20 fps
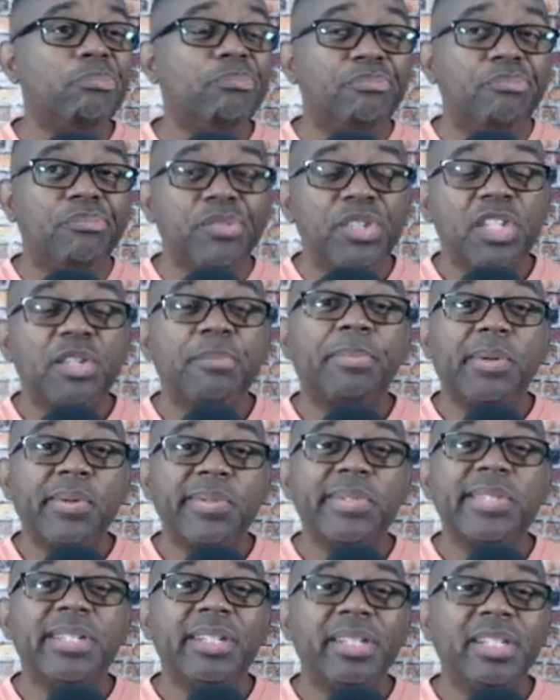
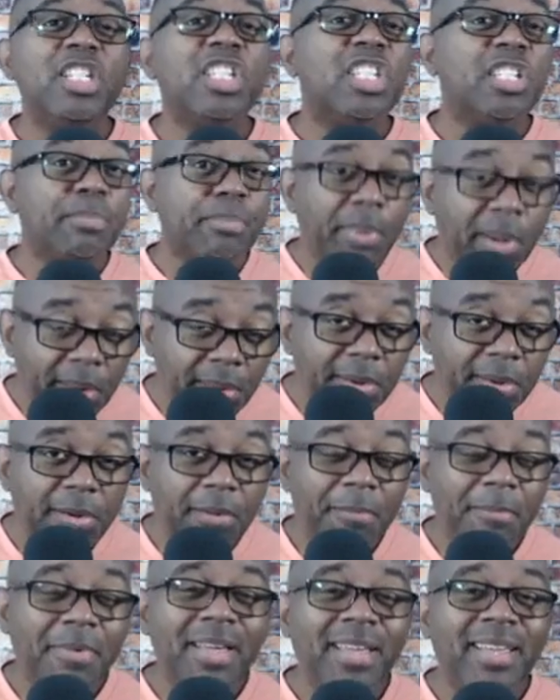supposedly
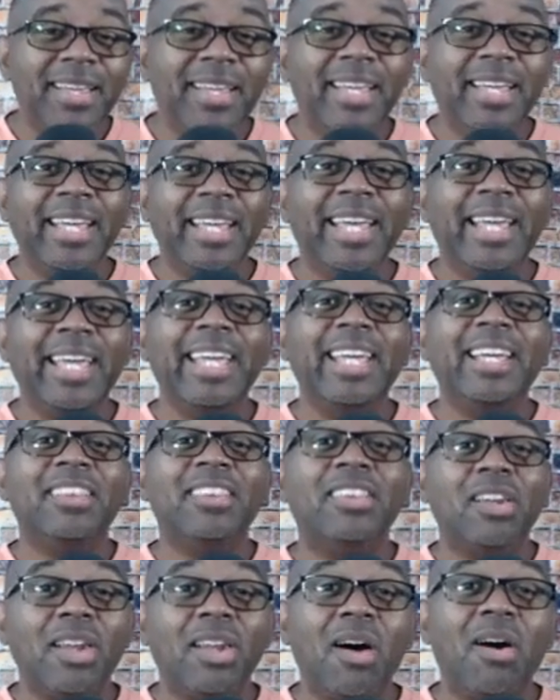superb in
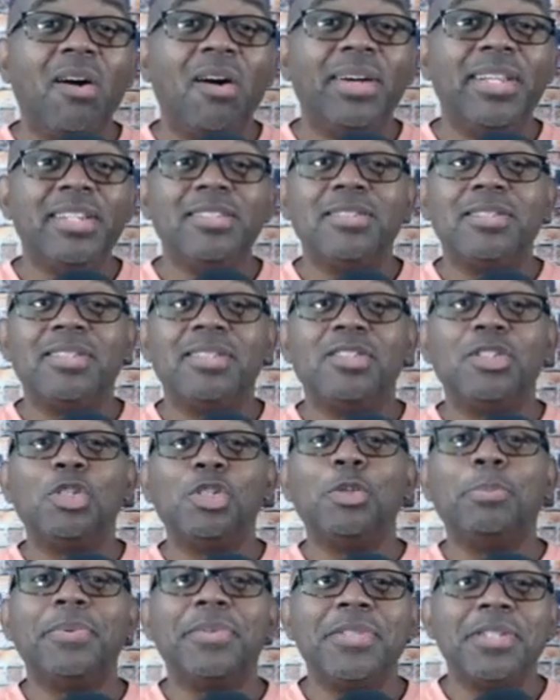the law and
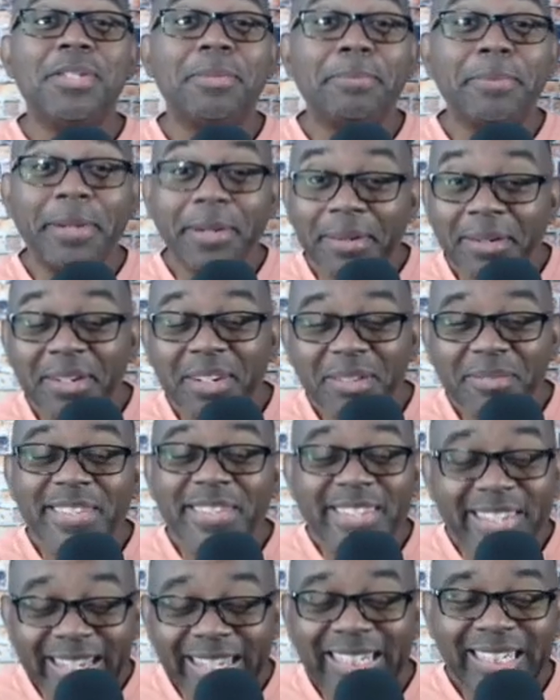super superlative
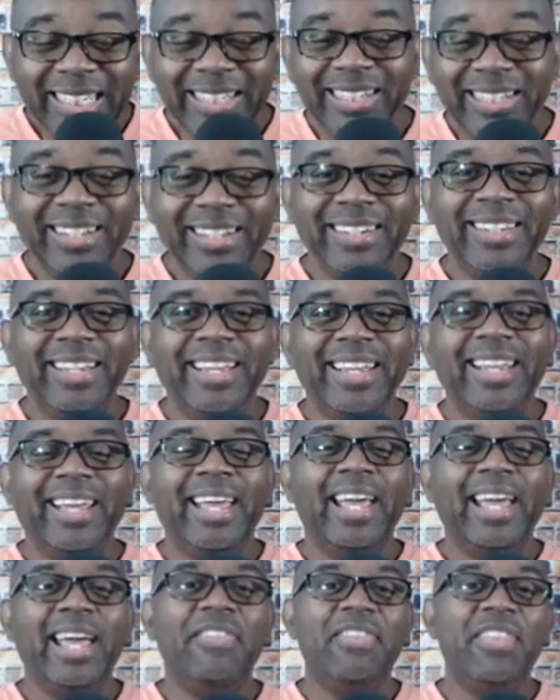sainthood.
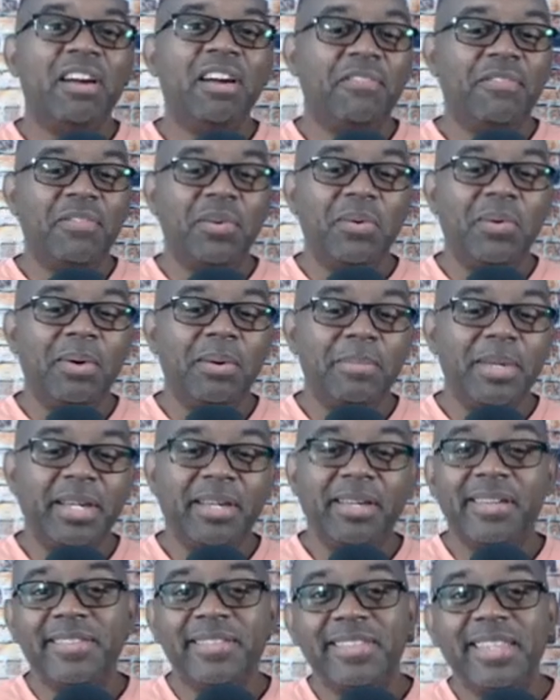And therefore,
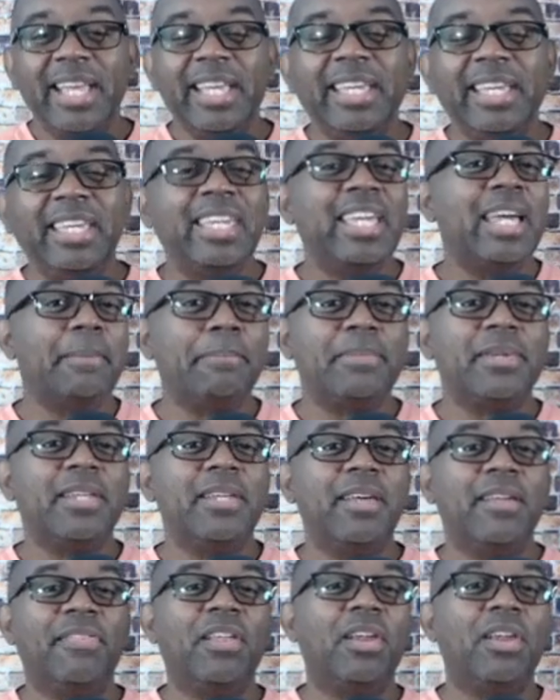because they kept
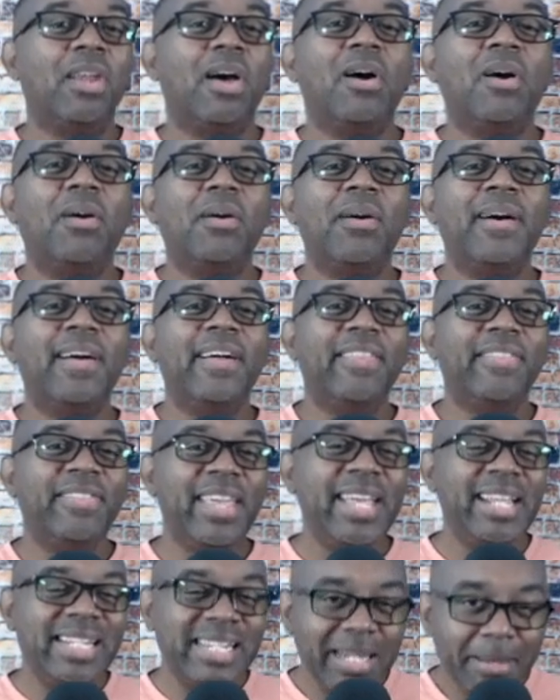the law,
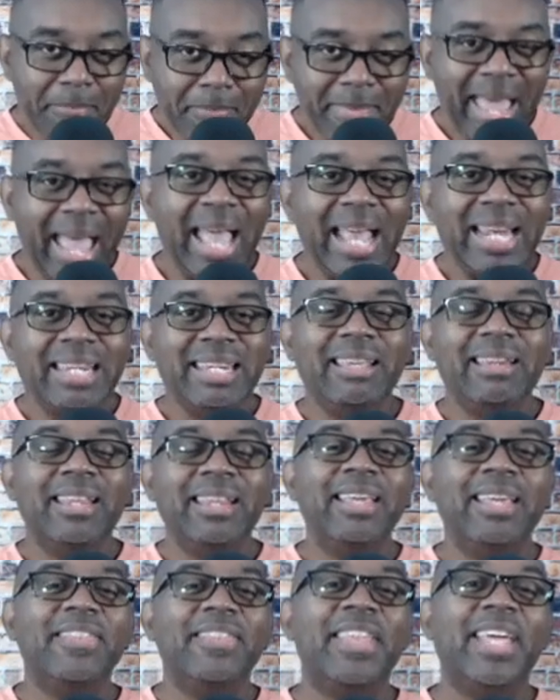they demanded
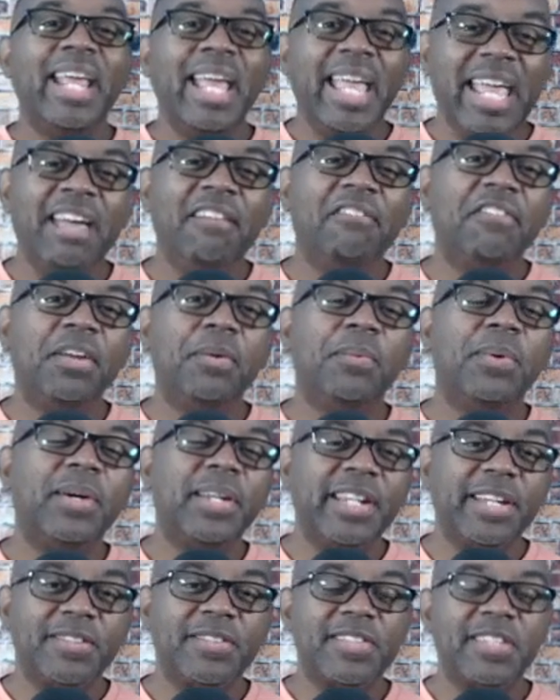that
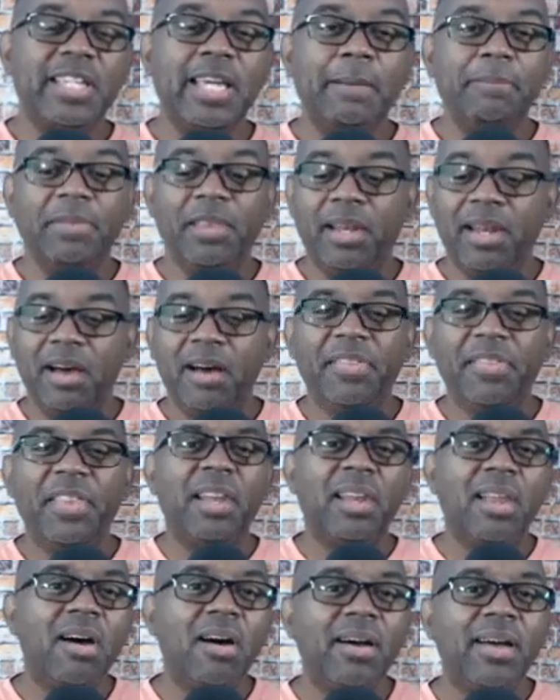everyone else kept the law. The
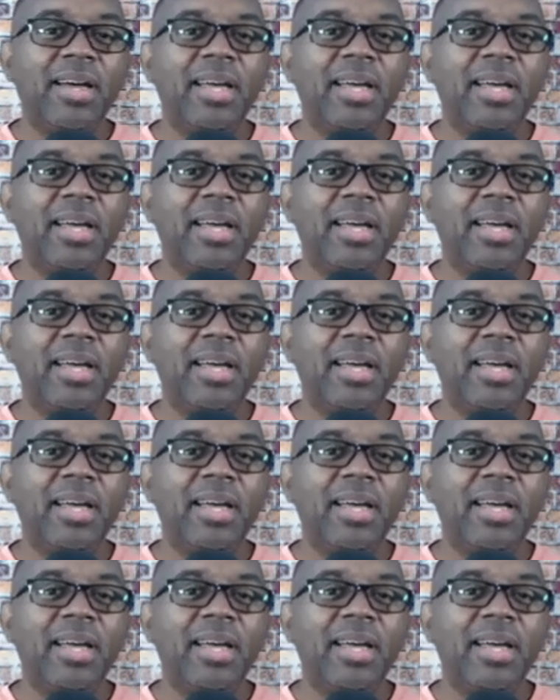law